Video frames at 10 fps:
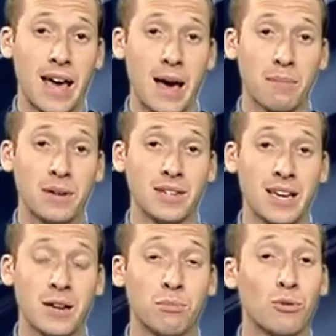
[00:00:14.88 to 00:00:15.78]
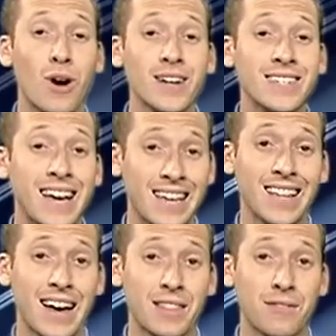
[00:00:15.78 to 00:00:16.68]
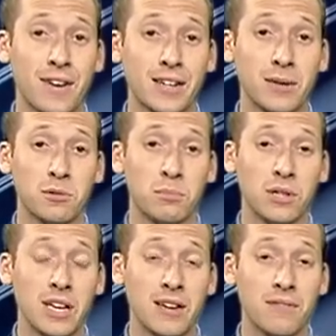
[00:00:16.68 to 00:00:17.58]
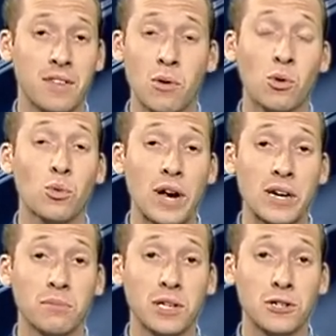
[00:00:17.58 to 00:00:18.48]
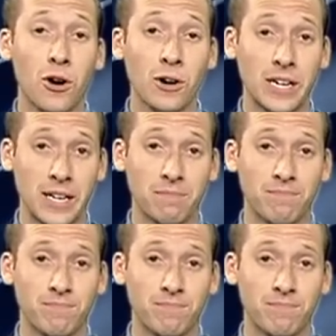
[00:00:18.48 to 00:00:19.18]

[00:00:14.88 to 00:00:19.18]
happened in broad daylight. The victims believe they were randomly targeted.